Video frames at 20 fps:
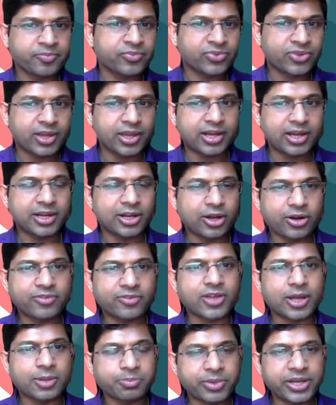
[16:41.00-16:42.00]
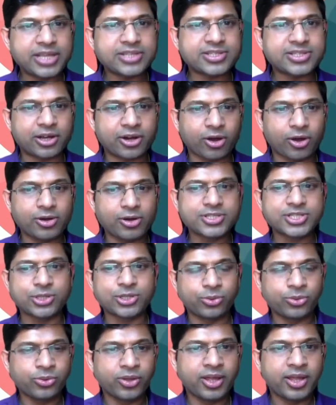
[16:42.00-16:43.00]
And a lot of companies are also
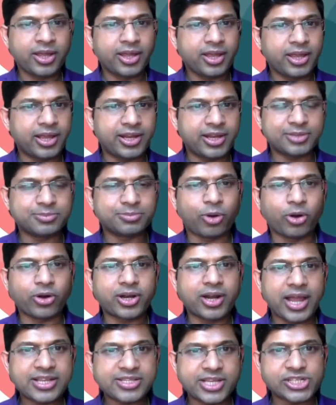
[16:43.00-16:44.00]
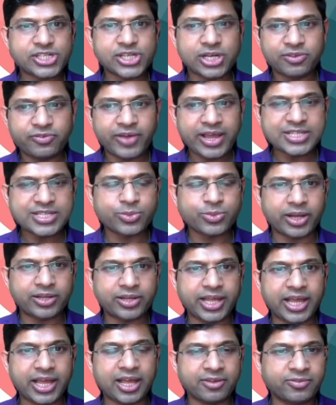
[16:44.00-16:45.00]
in a modernization phase where they
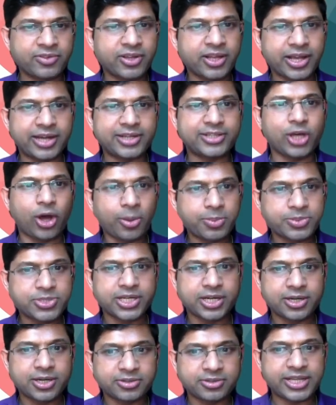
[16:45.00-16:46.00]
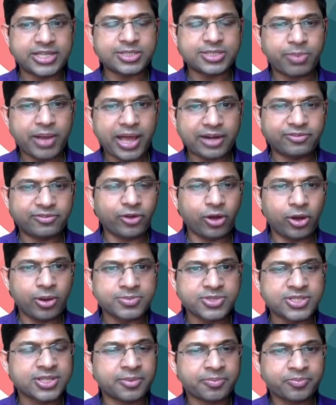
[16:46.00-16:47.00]
have adopted these
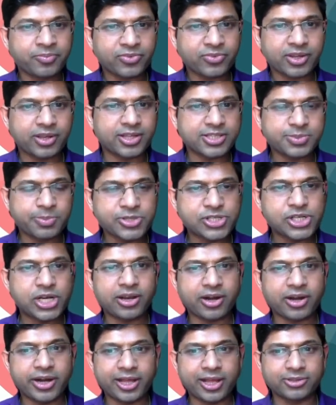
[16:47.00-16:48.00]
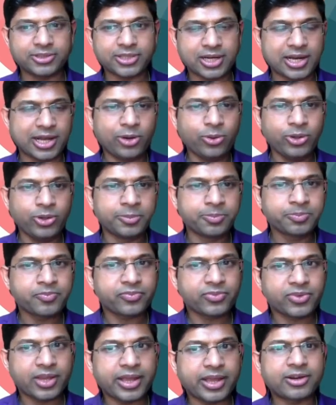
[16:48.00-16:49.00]
platforms, especially running on the cloud,
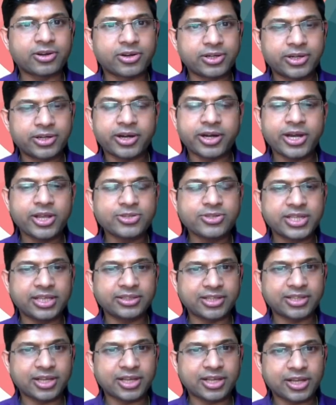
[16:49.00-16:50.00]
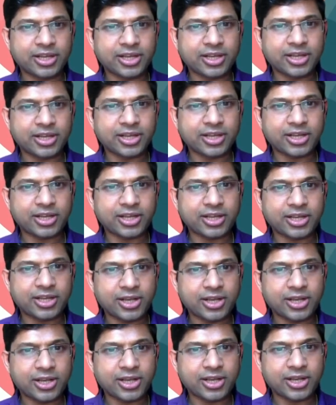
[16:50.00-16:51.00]
and reducing the cost and running
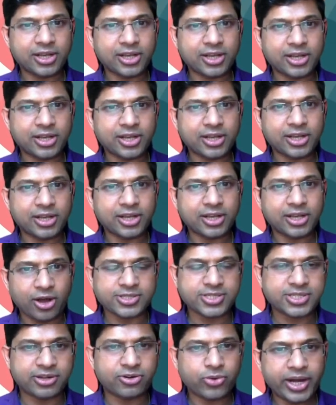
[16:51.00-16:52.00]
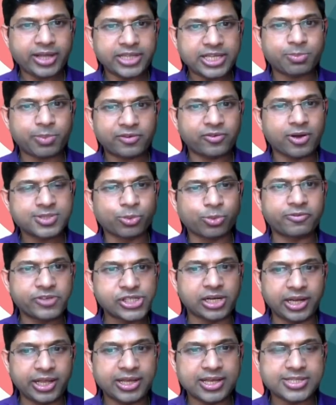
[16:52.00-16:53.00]
these platforms more efficiently is a top
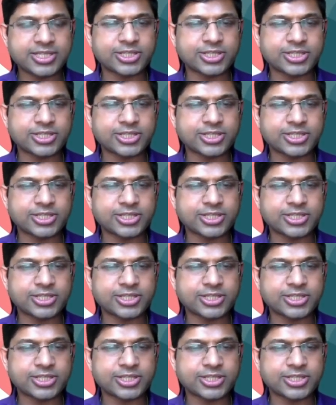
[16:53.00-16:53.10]
priority.